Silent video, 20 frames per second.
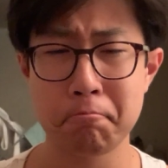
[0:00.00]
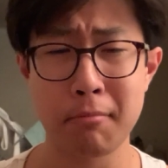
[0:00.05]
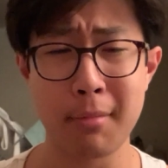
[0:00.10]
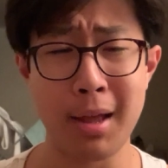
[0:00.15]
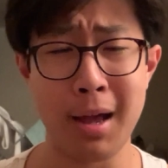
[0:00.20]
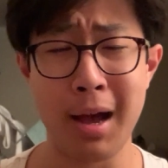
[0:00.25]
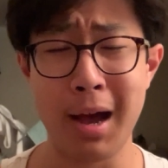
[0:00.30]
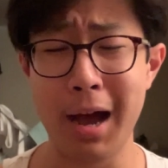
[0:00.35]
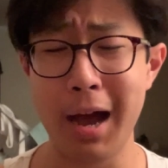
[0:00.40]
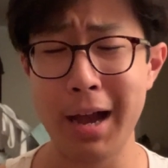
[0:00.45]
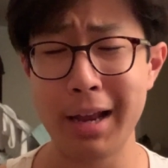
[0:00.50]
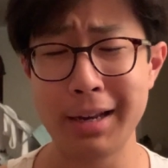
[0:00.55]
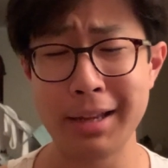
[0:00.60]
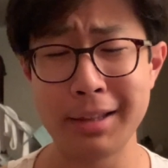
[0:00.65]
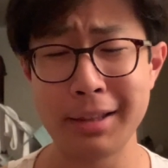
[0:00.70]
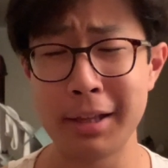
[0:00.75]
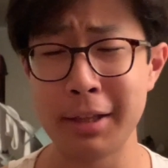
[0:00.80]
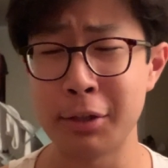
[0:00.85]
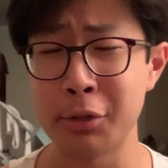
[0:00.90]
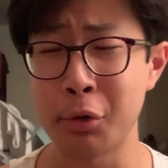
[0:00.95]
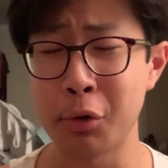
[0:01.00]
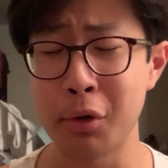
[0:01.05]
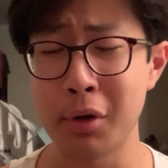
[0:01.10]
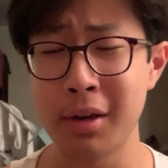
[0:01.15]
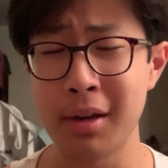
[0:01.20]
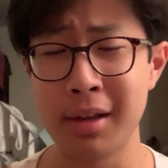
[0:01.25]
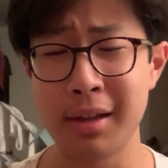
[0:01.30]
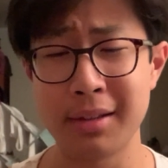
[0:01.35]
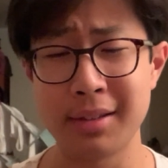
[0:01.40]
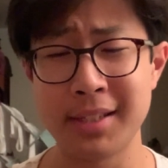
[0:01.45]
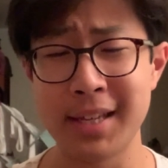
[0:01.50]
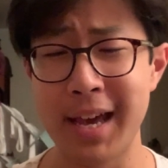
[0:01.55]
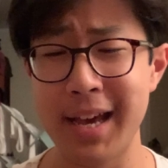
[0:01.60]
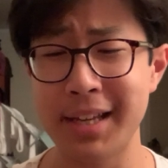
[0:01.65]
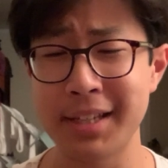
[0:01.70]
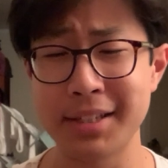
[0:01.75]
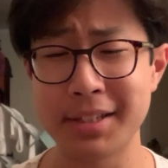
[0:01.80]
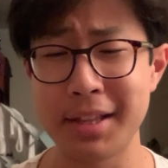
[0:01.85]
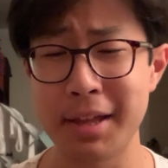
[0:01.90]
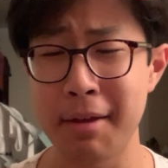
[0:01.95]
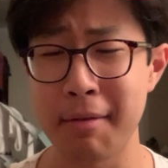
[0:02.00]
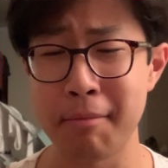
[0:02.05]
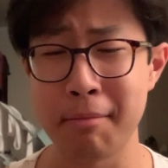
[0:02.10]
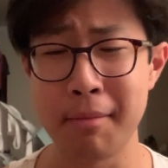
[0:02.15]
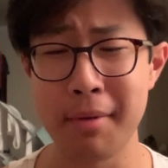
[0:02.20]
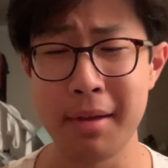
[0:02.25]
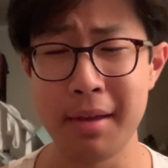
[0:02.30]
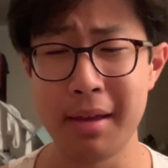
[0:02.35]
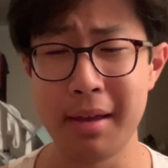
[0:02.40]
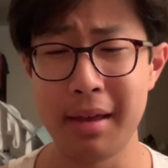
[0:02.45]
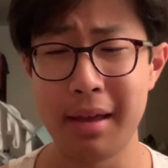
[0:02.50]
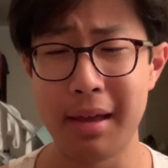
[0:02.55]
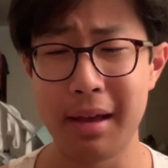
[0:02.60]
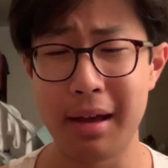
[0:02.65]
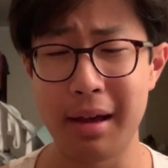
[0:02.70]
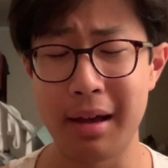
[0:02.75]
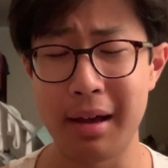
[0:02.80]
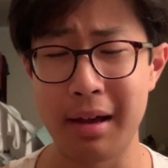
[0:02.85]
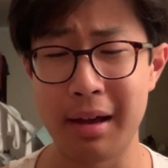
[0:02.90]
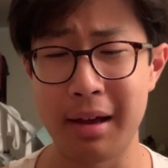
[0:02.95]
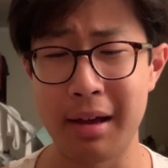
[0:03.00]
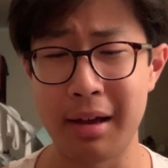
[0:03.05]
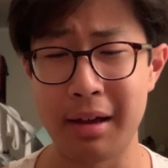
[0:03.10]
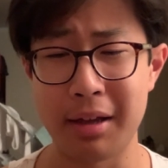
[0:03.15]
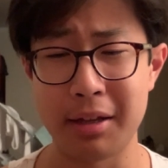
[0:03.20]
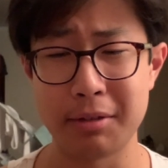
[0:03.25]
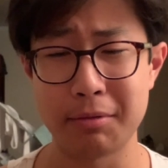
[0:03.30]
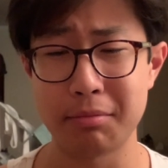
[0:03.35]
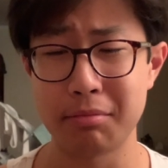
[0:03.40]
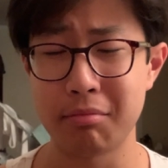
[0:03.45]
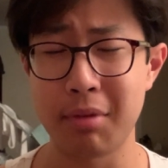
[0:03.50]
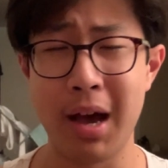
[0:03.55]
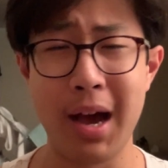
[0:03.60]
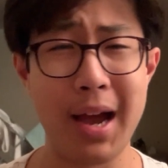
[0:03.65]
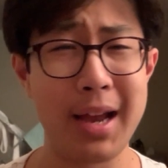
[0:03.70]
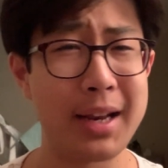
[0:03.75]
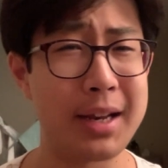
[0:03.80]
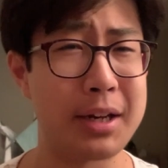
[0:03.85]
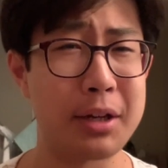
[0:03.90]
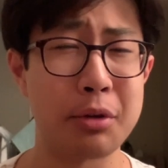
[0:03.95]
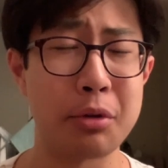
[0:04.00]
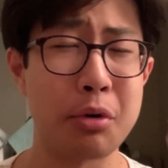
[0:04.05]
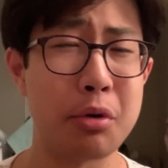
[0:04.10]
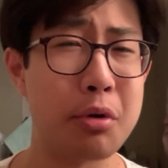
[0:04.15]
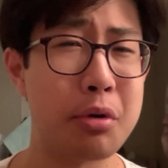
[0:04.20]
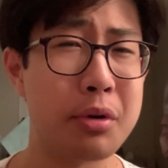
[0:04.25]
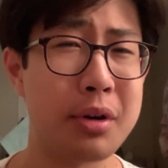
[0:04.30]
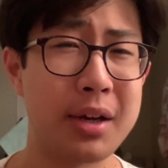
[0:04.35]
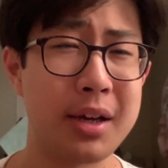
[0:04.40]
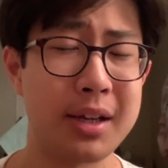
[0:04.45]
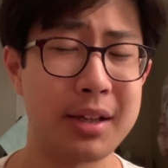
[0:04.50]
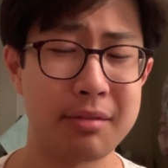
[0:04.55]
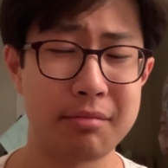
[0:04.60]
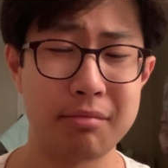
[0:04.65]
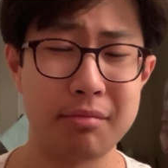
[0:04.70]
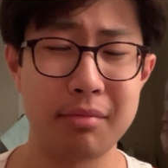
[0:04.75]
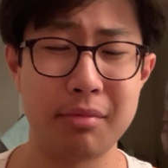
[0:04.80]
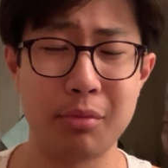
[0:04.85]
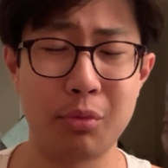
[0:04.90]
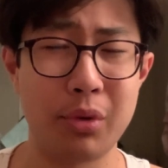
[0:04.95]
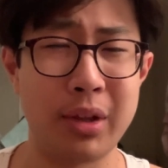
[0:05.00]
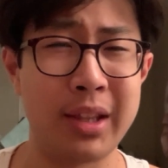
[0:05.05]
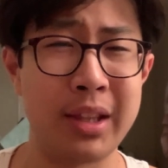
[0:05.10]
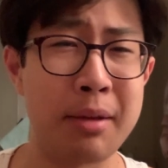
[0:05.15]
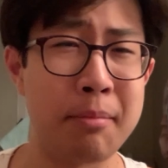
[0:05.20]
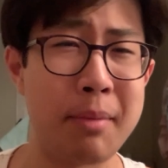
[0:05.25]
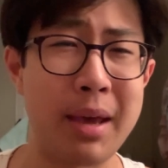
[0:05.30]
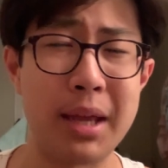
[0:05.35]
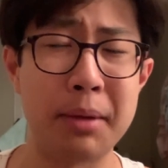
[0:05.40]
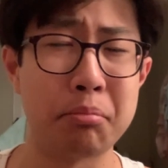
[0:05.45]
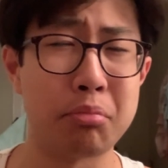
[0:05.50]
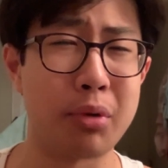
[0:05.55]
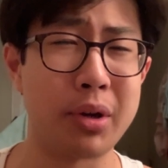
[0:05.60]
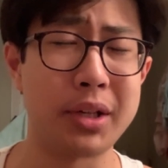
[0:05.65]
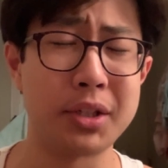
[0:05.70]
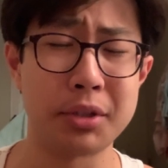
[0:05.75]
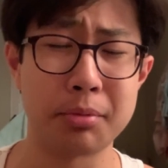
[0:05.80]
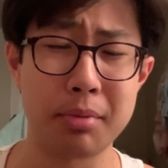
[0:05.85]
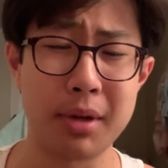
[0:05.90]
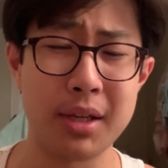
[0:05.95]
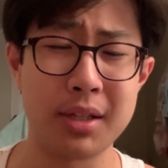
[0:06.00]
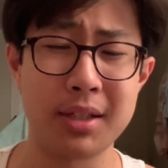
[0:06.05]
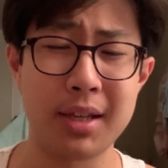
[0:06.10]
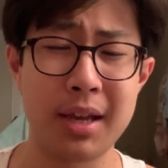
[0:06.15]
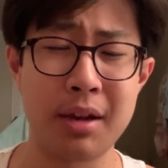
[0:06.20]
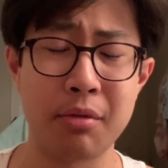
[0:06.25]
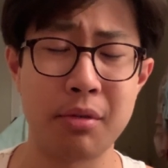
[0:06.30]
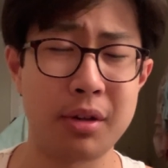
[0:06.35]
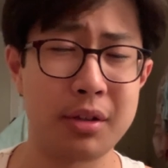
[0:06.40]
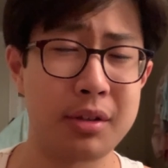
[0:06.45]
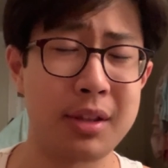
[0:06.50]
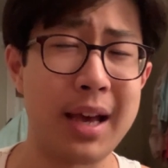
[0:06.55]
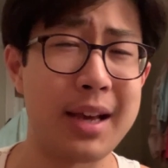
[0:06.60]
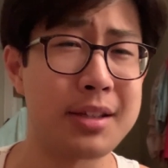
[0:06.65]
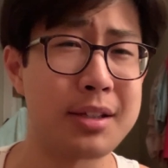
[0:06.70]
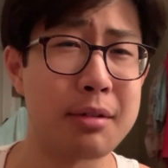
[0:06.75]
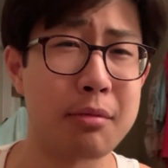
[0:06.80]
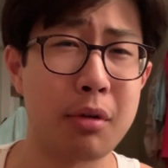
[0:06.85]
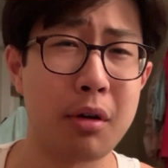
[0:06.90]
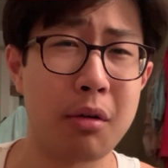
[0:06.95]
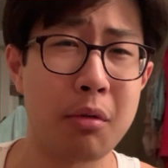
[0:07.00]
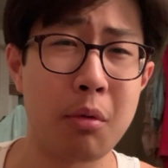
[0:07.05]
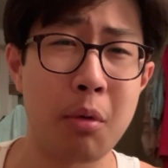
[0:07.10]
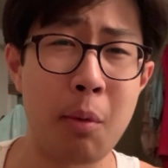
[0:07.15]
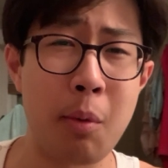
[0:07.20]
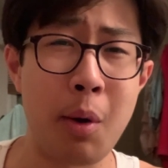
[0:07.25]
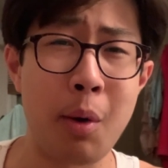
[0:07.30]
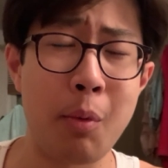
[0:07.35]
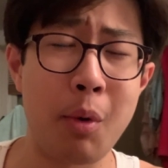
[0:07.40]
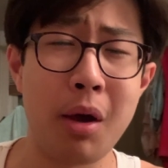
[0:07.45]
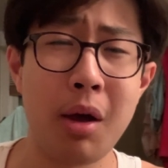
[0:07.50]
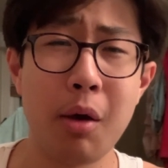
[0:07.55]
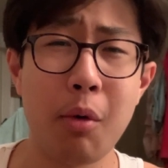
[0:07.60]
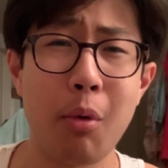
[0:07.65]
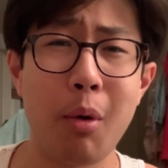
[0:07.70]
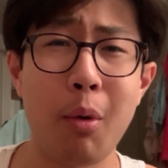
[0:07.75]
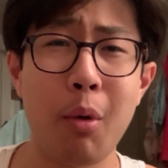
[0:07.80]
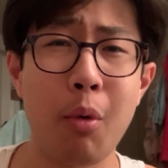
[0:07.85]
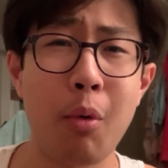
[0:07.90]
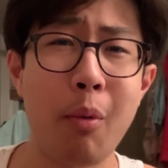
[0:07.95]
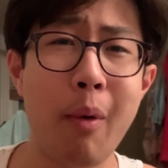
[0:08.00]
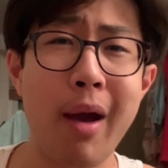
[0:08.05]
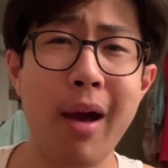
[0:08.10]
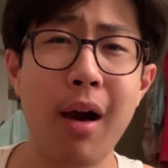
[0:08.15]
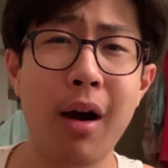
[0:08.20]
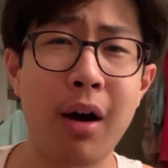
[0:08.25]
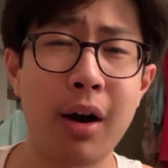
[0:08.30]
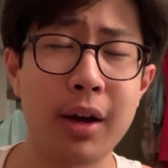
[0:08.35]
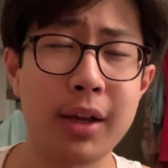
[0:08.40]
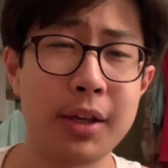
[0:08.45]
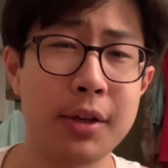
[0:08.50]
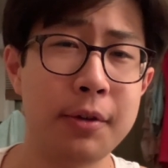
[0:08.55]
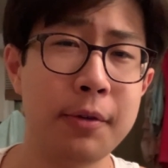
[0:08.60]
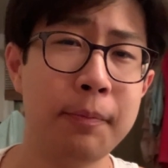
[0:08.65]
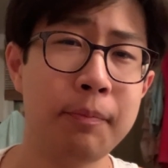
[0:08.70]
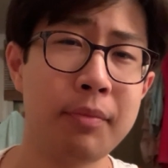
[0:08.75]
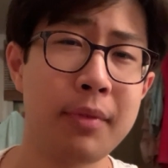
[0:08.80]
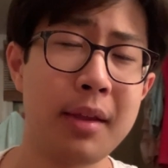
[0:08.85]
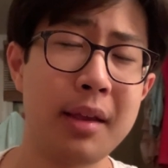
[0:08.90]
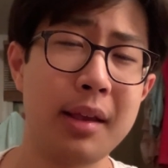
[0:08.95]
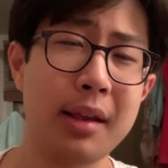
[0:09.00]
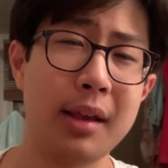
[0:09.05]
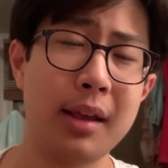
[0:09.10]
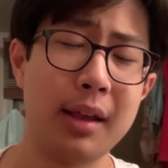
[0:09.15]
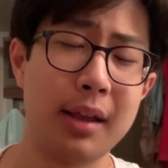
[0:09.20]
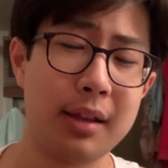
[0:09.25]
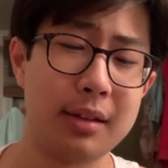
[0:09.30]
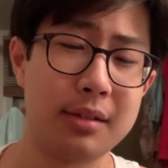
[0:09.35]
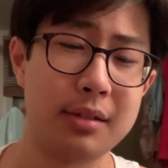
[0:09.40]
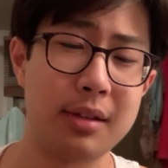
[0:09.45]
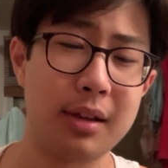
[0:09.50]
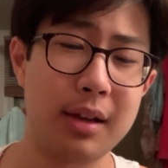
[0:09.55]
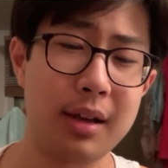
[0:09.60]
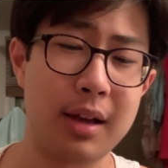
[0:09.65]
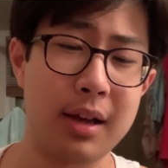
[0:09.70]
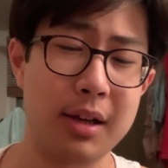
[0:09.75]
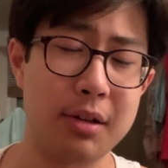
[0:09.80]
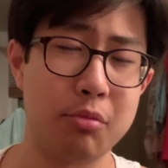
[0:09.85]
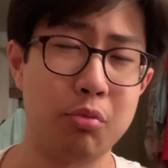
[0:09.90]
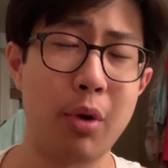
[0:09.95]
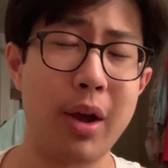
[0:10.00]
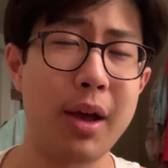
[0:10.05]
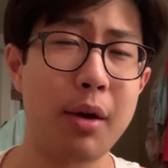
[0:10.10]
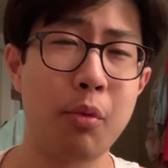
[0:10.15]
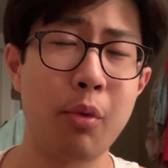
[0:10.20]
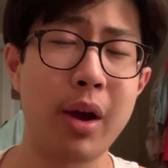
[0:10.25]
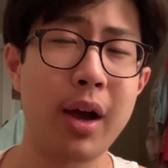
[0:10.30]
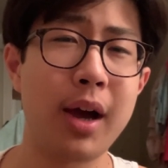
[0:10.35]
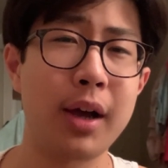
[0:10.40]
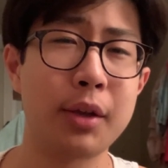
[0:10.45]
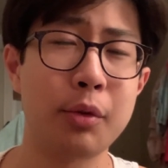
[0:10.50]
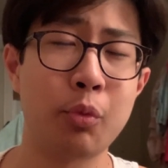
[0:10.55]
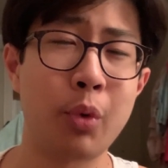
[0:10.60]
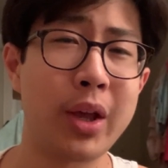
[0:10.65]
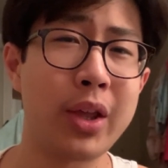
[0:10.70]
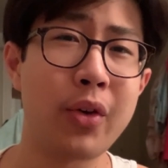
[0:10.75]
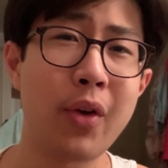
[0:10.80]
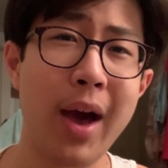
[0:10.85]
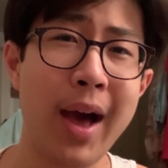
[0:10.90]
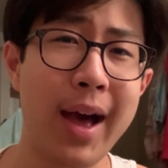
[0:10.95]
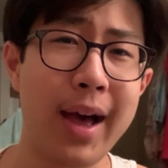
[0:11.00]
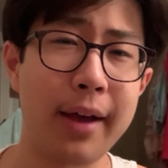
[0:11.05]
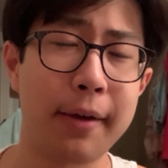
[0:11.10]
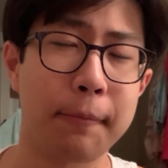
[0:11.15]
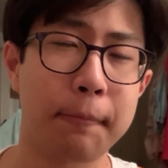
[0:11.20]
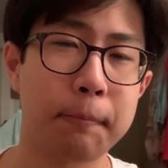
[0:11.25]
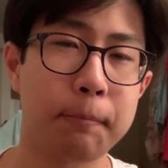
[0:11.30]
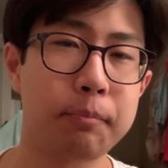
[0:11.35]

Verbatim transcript: hide in the toilet, text them, uh, hide in a corner in the main break space area, text them, oh, where, where, where are you? Uh, where, where are you, where are you at?